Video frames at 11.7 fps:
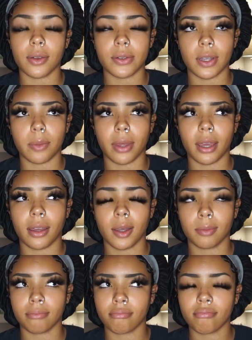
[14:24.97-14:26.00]
So I'm like,
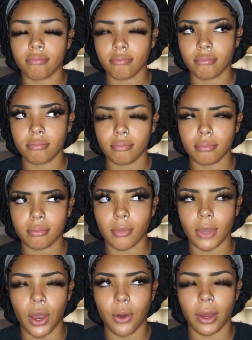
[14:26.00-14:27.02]

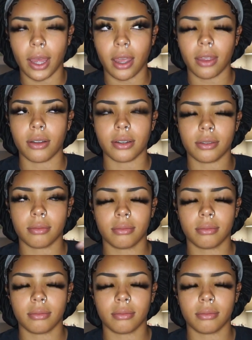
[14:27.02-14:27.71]
okay, there's